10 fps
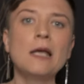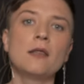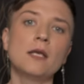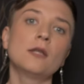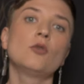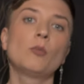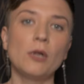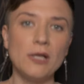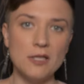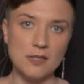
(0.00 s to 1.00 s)
Then you
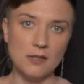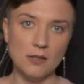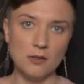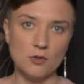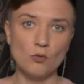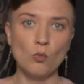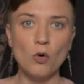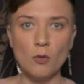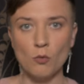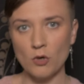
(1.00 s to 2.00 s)
place it into
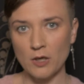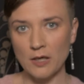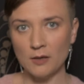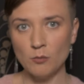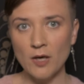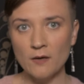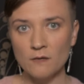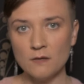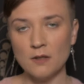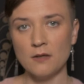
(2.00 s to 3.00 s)
warm or hot
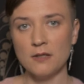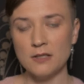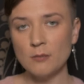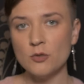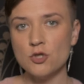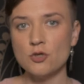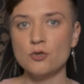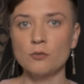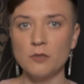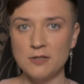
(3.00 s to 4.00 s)
bath, uh, the temperature
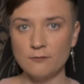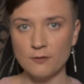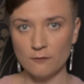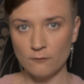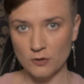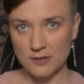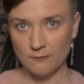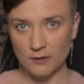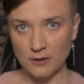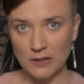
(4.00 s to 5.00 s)
should be different for
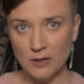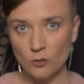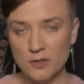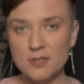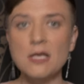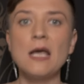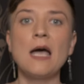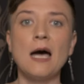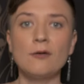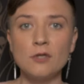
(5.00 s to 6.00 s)
different liquids.
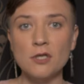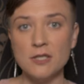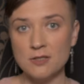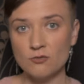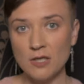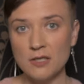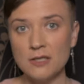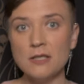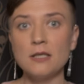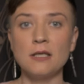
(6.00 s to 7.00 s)
After it's
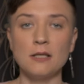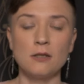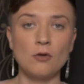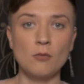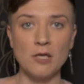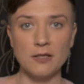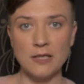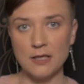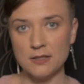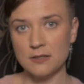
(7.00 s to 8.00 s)
ready, it normally
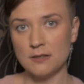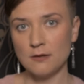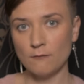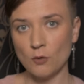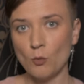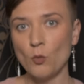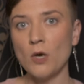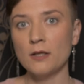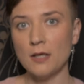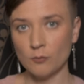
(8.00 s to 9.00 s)
takes uh, from
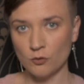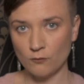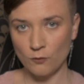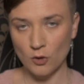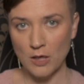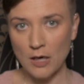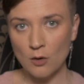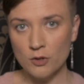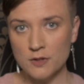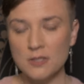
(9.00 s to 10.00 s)
1 up to 4
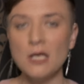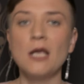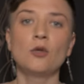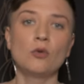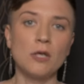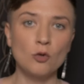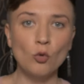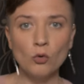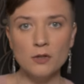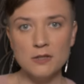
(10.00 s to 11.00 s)
hours hours. You can
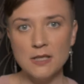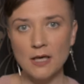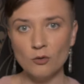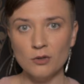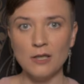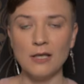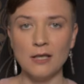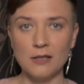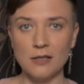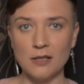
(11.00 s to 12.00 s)
cool it down
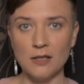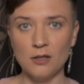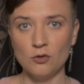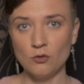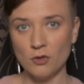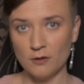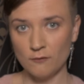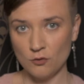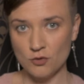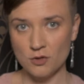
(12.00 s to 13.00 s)
and uh, your
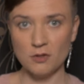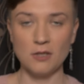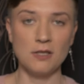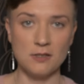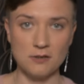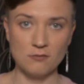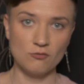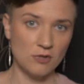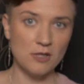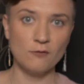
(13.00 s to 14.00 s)
infusion is
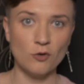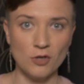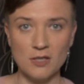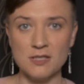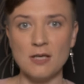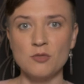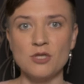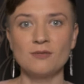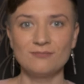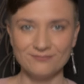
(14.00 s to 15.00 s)
ready for consumption.